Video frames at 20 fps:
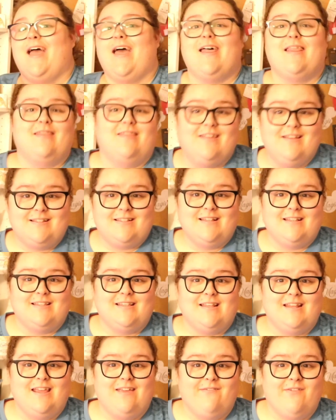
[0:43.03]
This
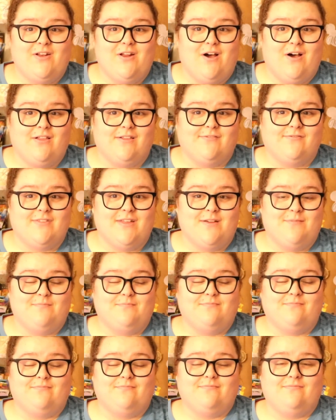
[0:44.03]
isn't even all of
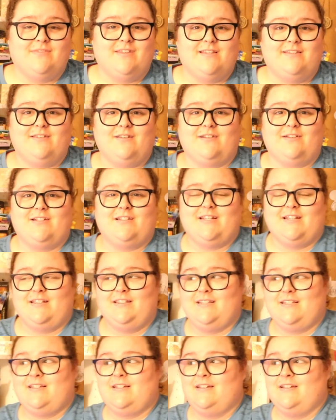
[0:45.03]
them. These are
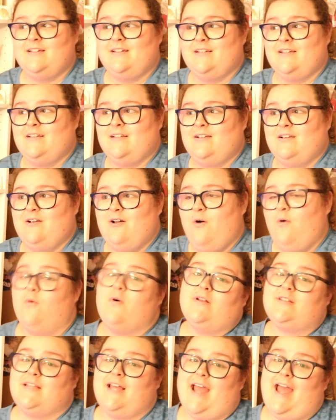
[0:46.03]
just
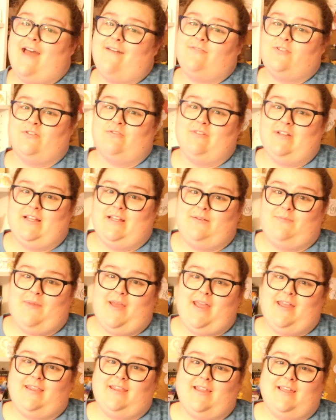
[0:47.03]
ones I have to read
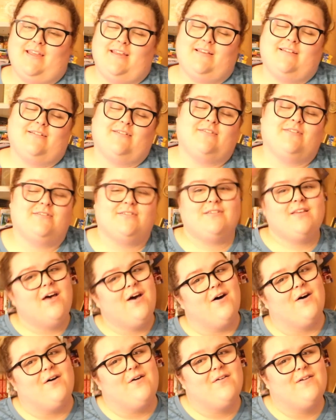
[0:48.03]
mainly.
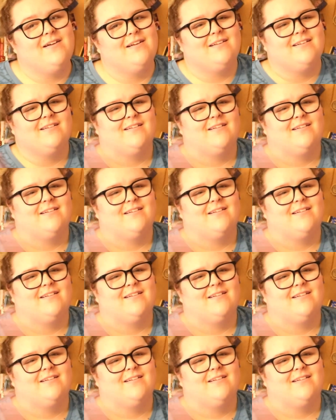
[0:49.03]
So,